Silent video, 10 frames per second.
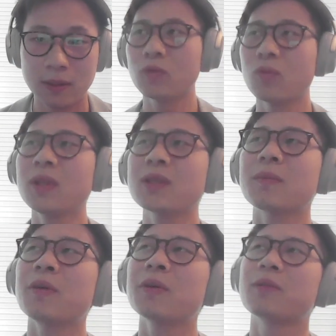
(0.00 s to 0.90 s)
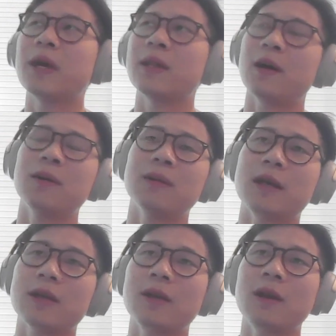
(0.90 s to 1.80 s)
So what is a moat right
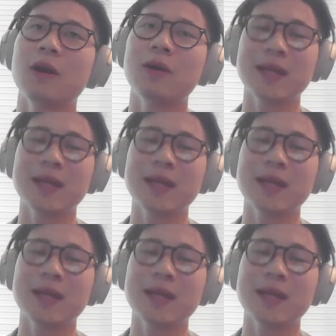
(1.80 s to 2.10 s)
now? Like,